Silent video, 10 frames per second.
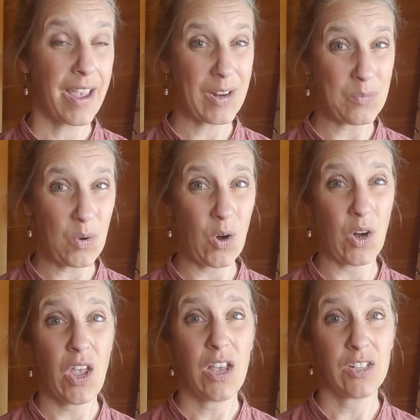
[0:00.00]
and
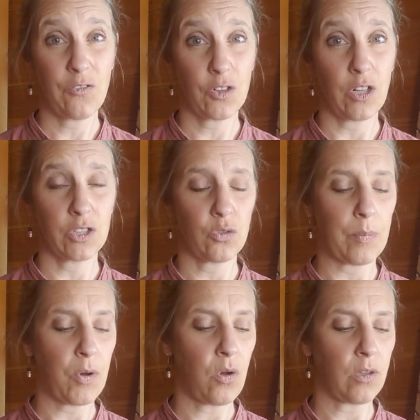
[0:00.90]
more difficult to
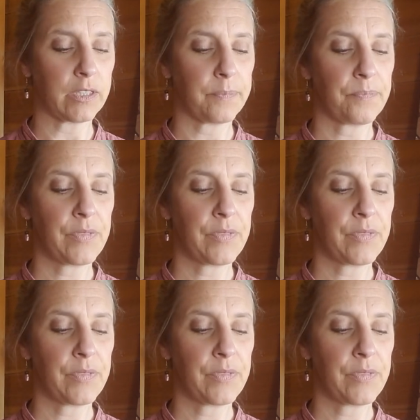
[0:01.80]
uphold.